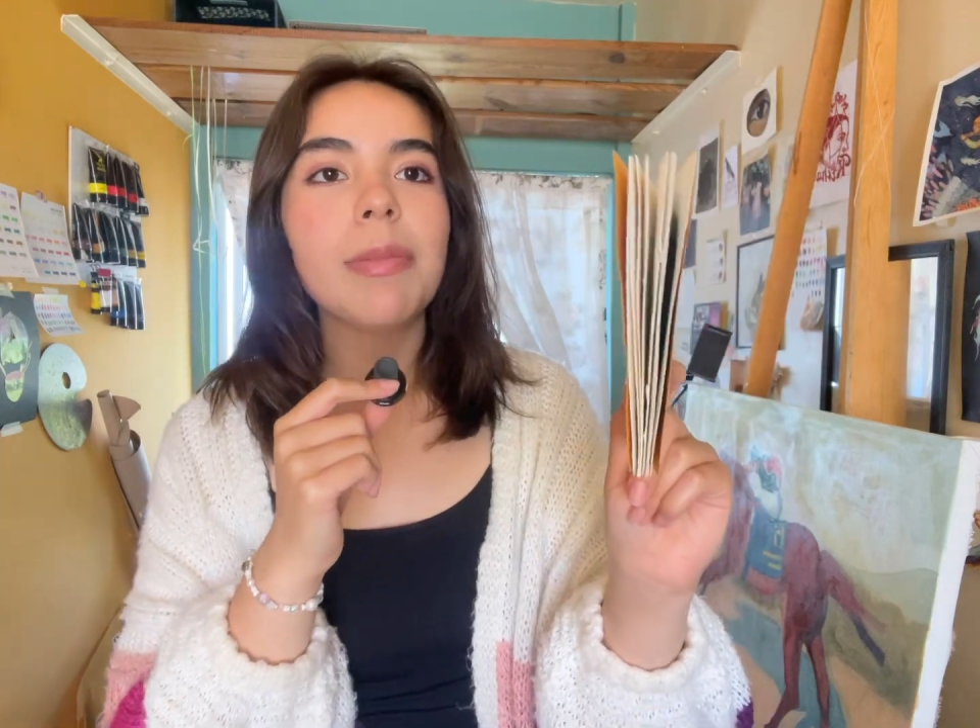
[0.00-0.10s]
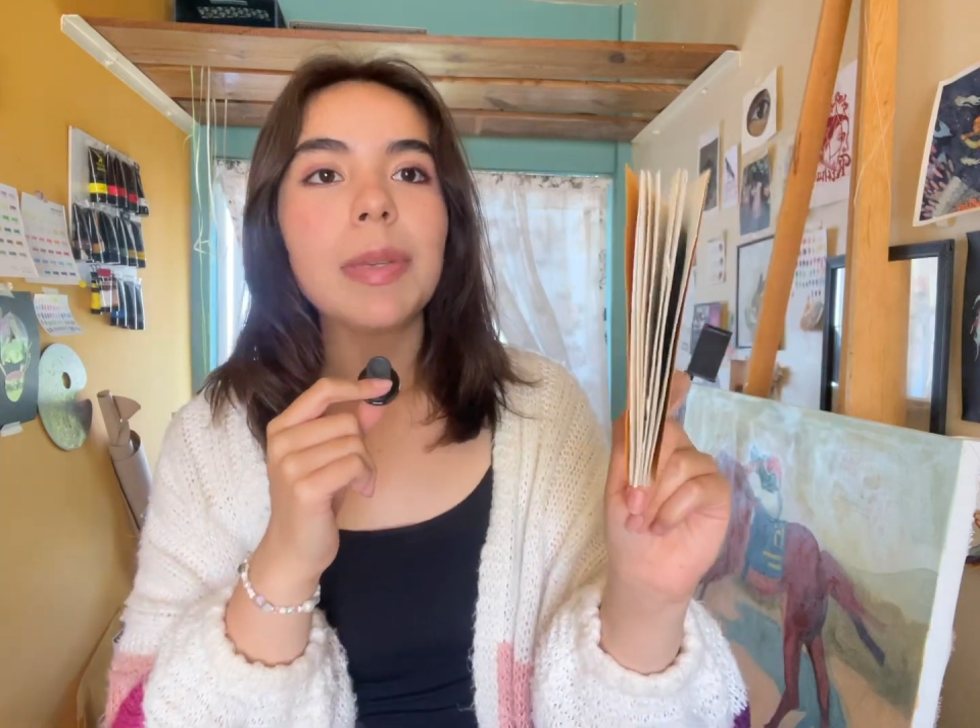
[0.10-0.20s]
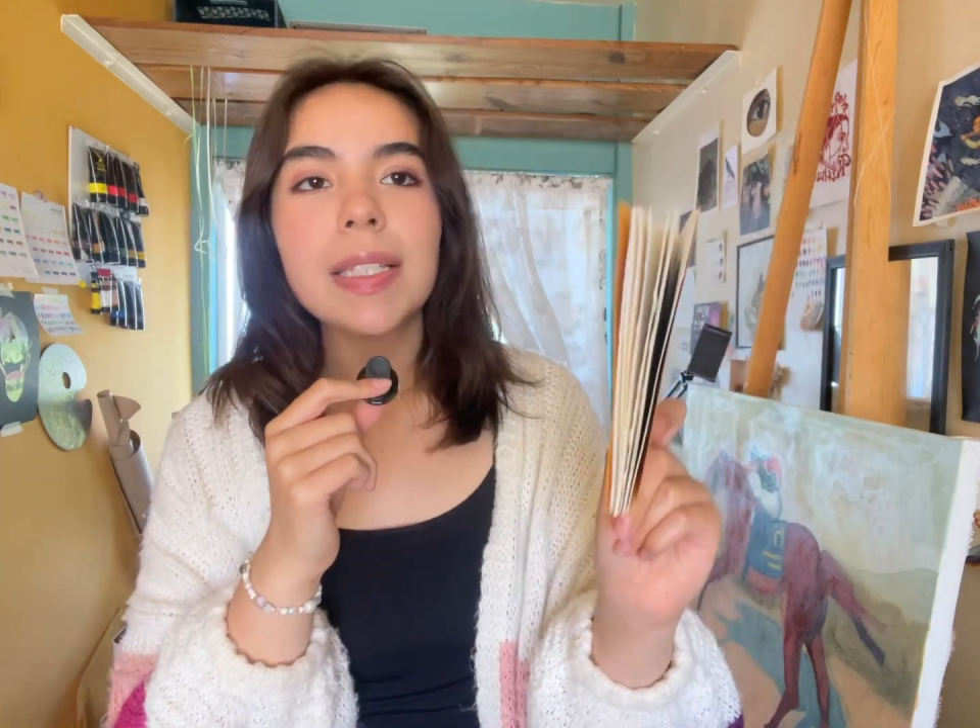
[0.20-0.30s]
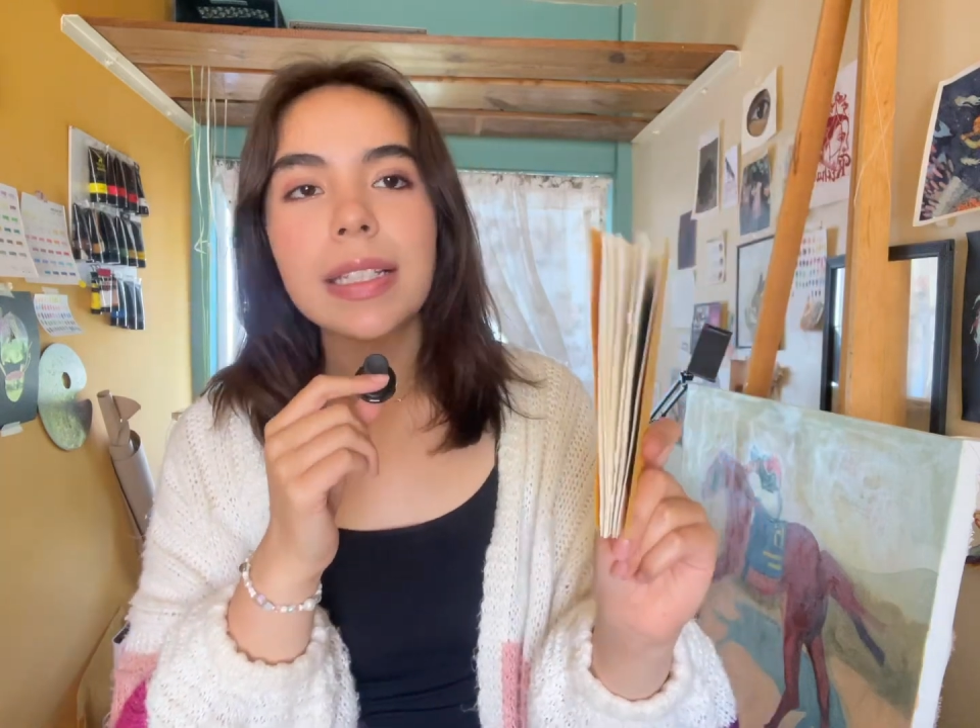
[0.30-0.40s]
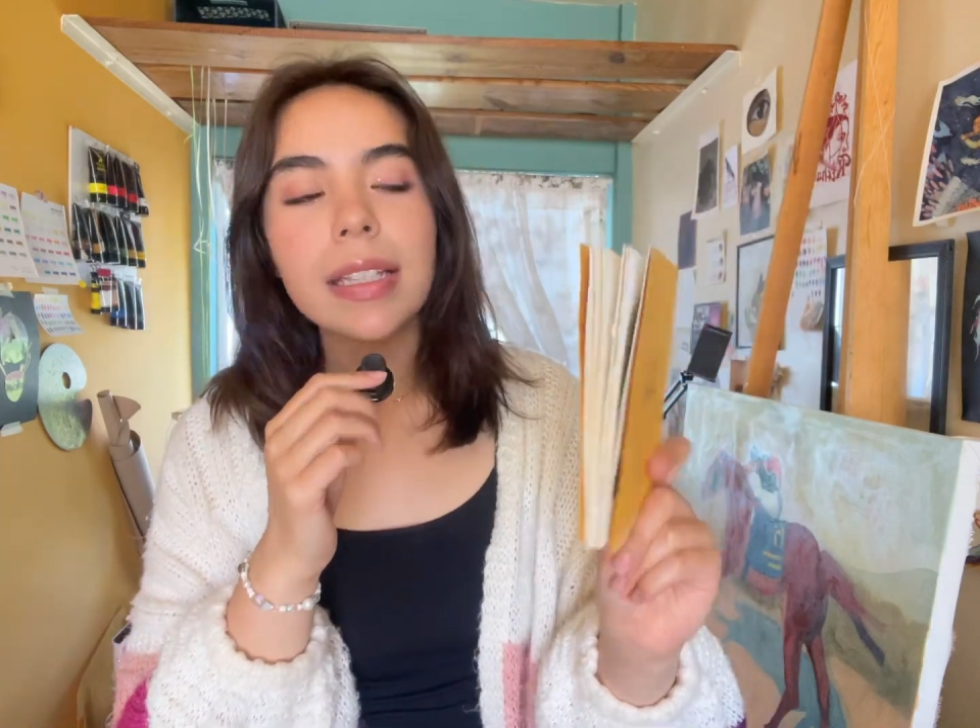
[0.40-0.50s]

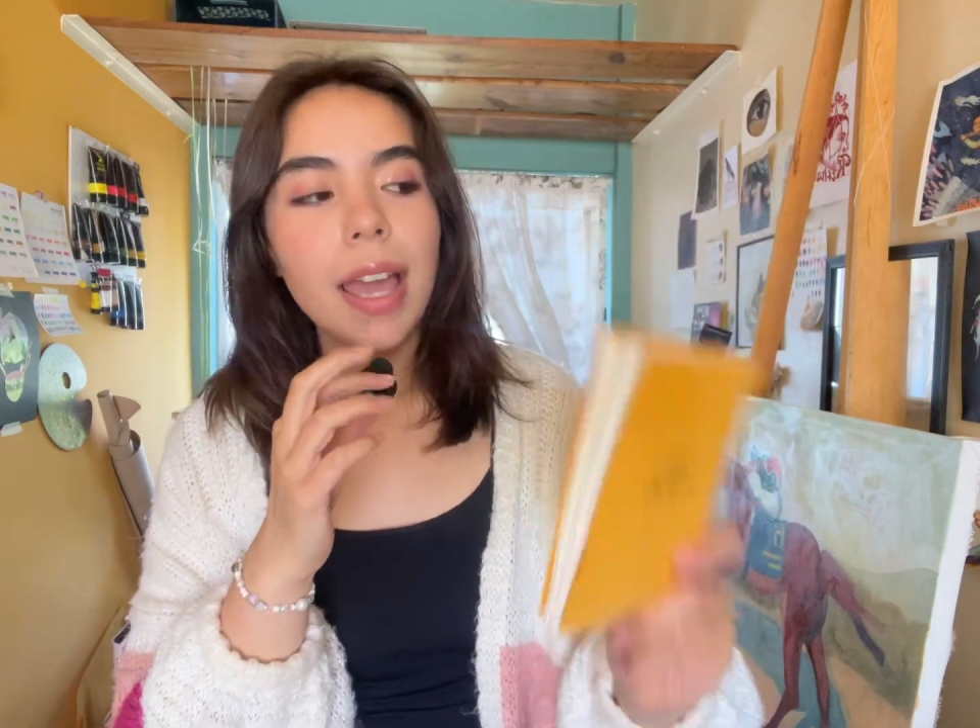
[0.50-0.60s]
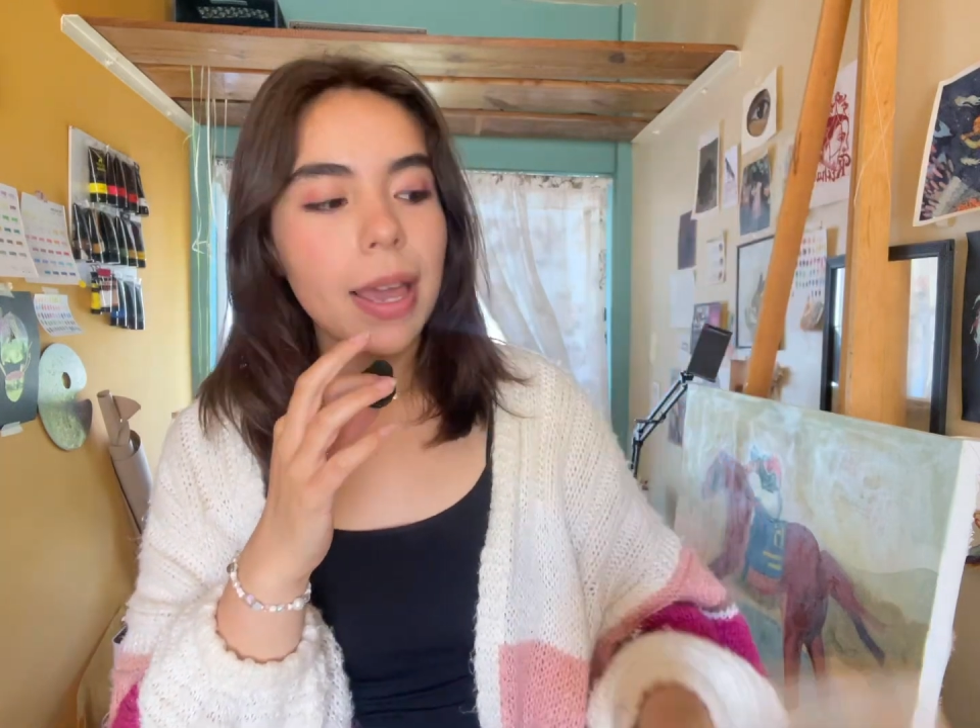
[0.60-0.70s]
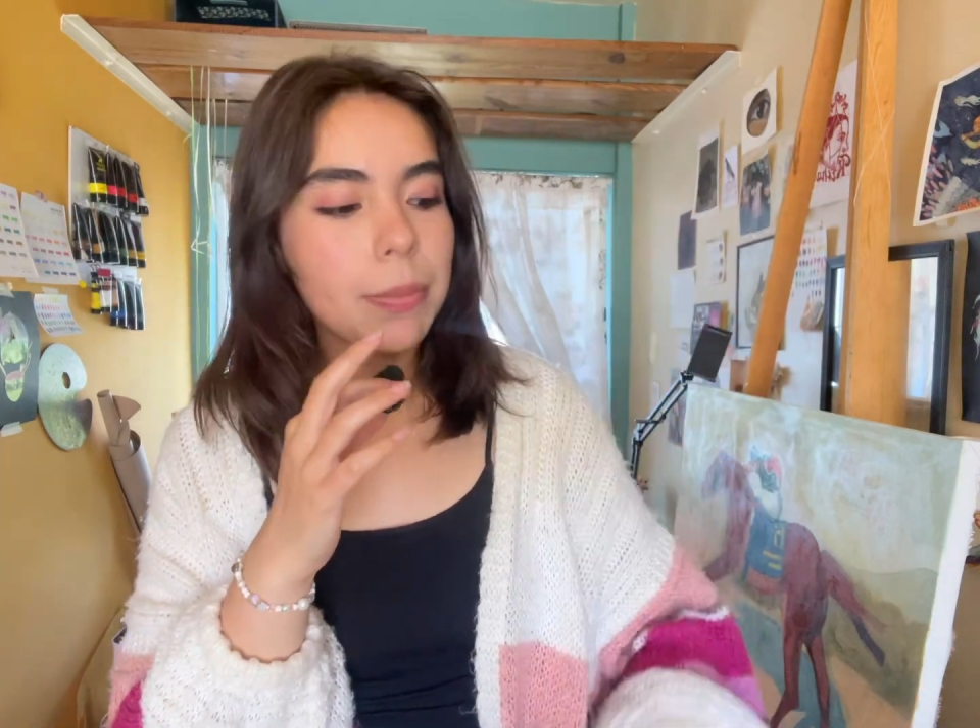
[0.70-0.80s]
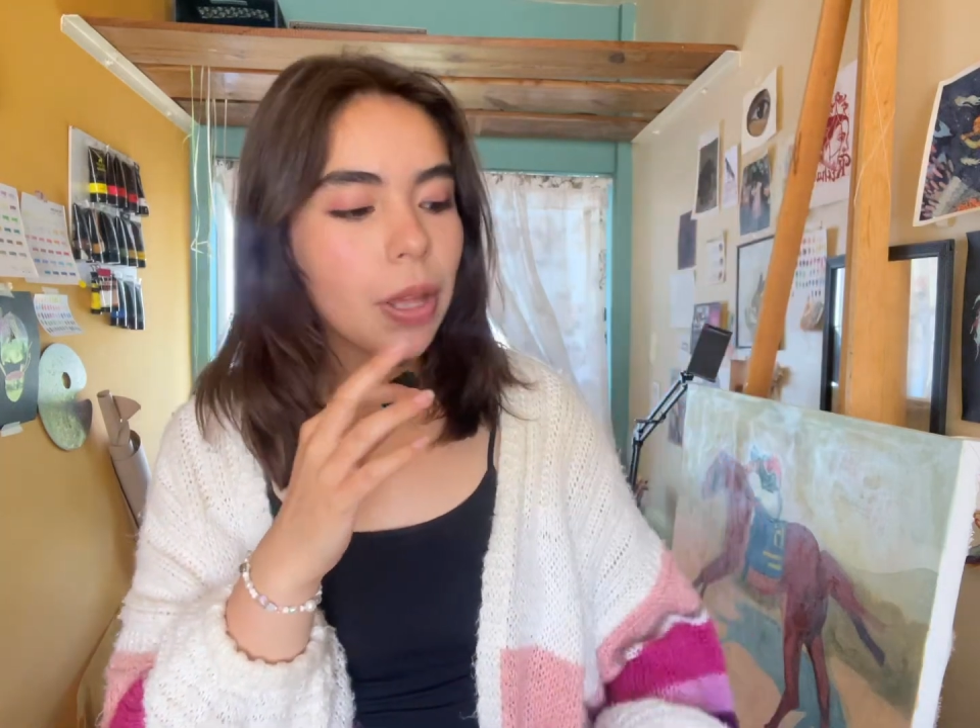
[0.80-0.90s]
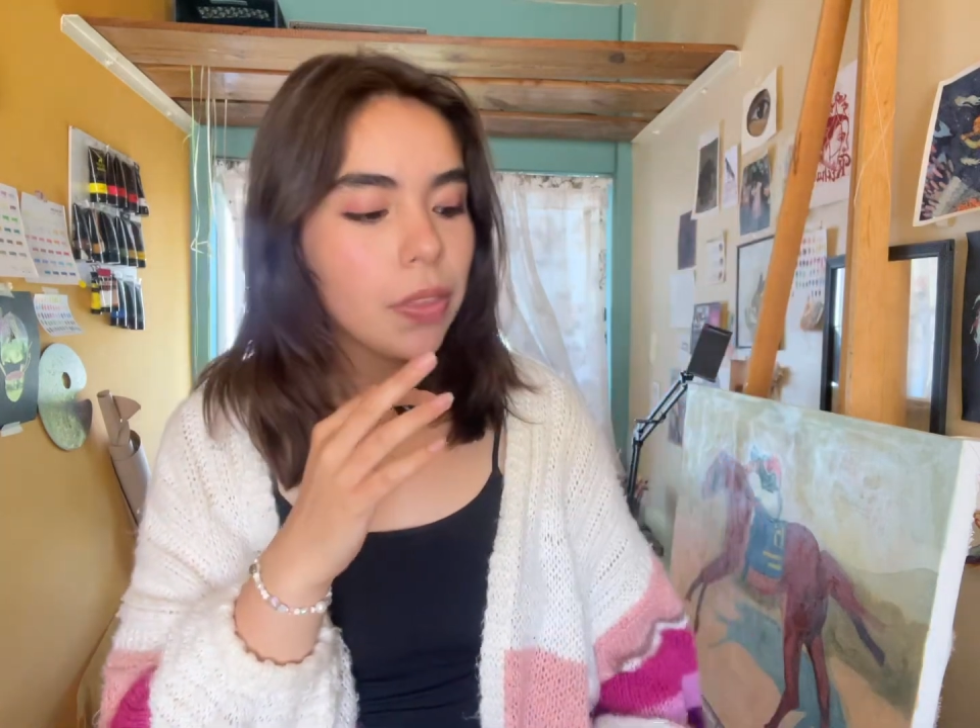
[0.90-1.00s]
Basically,
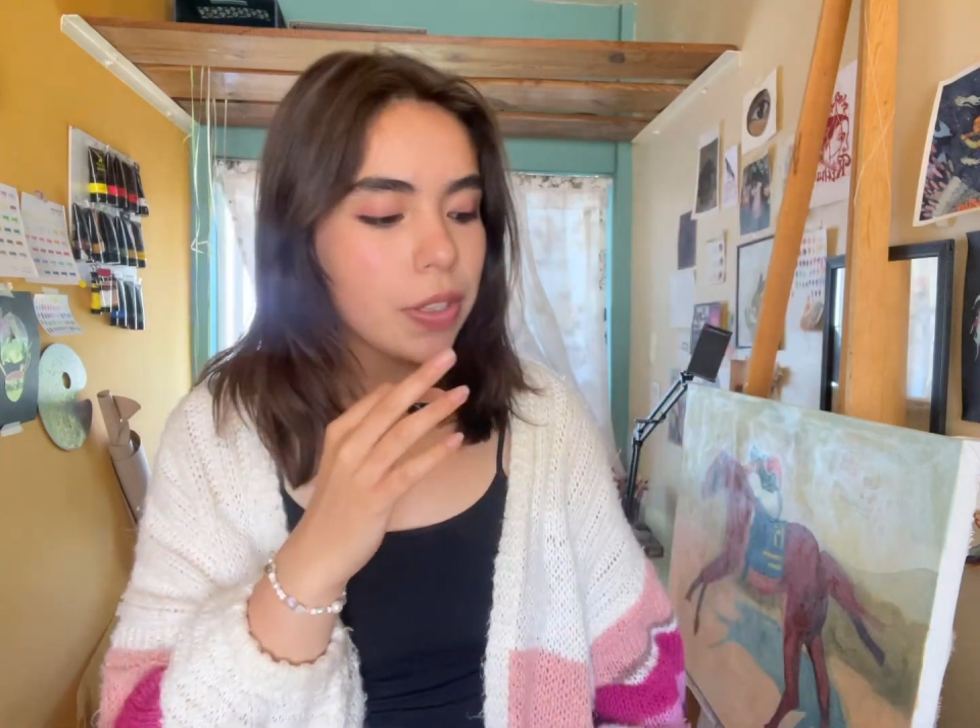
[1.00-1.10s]
I bought